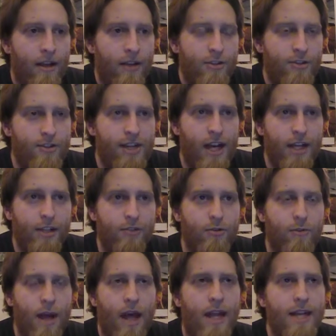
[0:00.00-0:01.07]
She's talking to
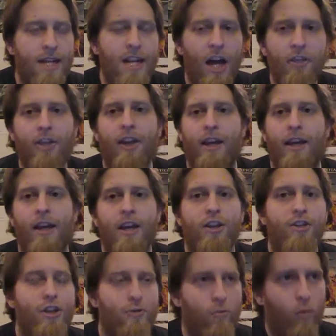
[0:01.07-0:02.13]
him. Nothing.
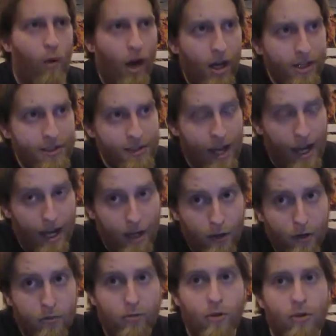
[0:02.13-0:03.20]
She walks out of
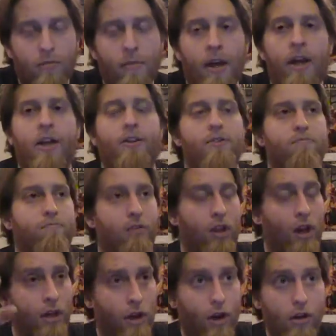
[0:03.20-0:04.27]
the room, there's
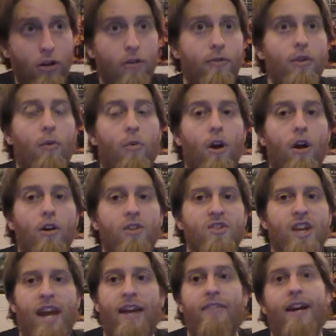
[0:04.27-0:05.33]
blood all over the
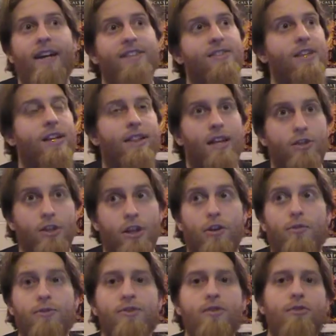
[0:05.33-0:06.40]
walls, and that's it. Then she
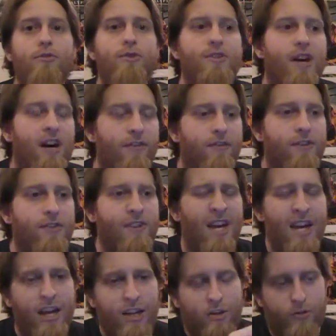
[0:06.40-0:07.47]
goes into his
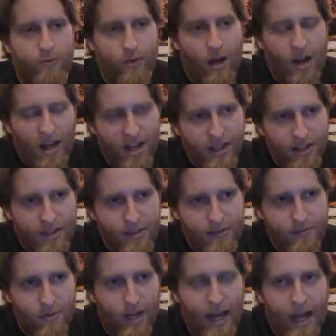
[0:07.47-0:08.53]
office, draws
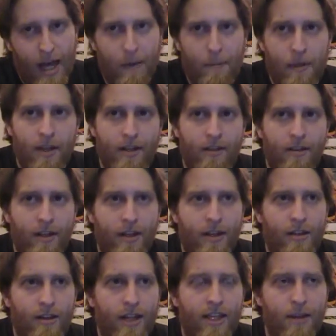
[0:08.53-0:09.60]
what happened,
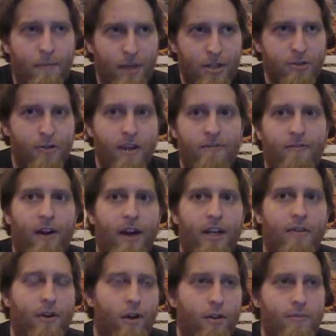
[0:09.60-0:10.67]
like the picture they find
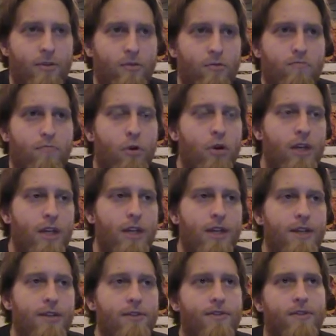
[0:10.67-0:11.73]
of all the Mr.
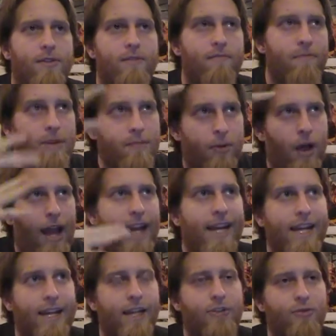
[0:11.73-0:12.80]
Boogies, and the people
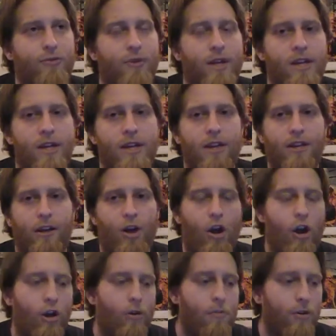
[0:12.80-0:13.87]
hanging in a tree, and the
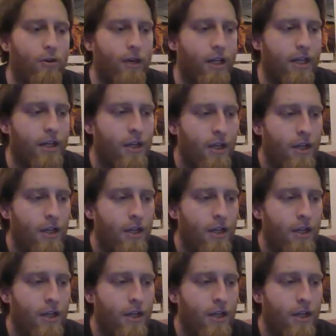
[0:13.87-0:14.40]
car burning.